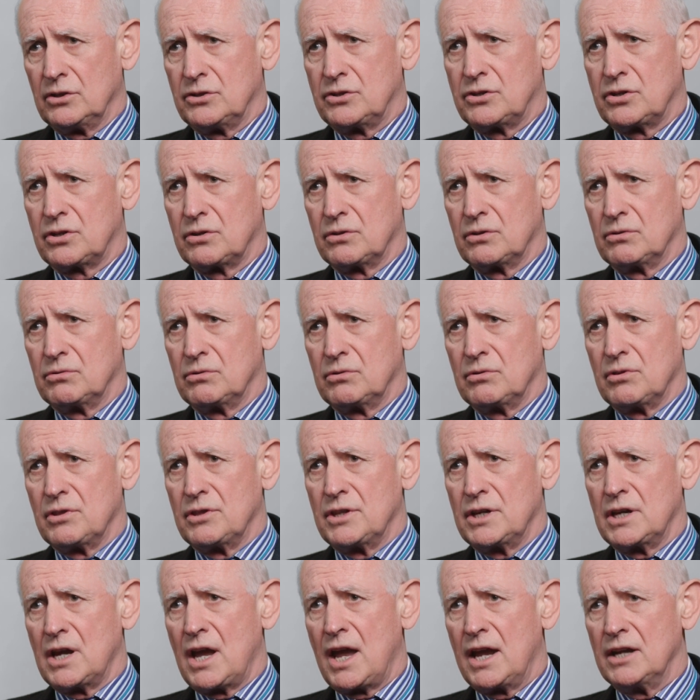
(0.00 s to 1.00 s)
to
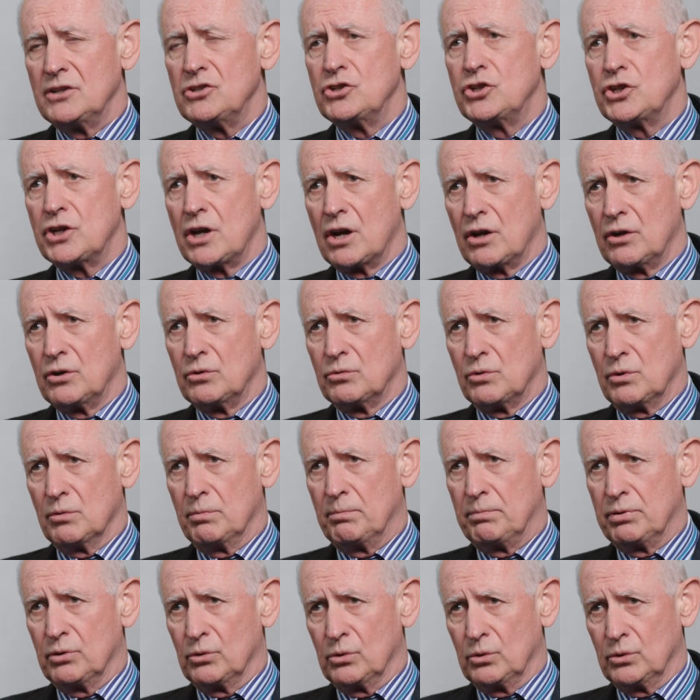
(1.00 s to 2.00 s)
the NGO
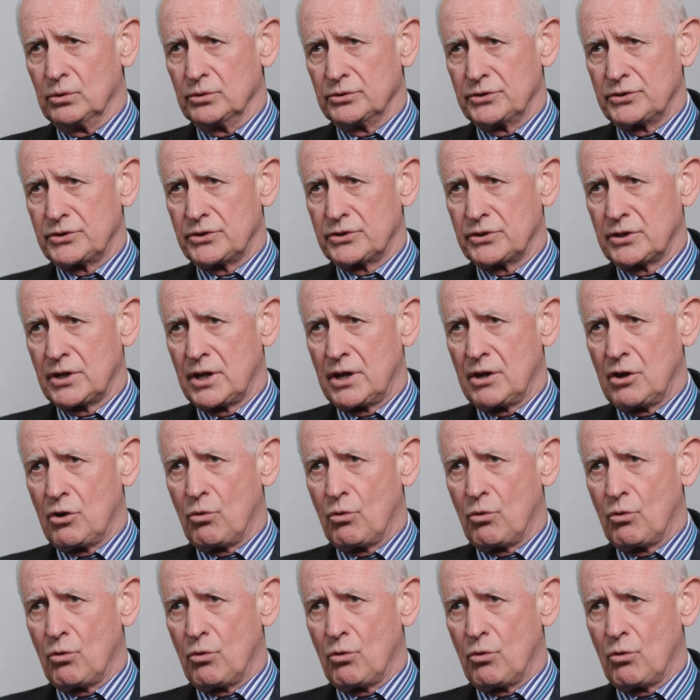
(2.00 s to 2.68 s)
reports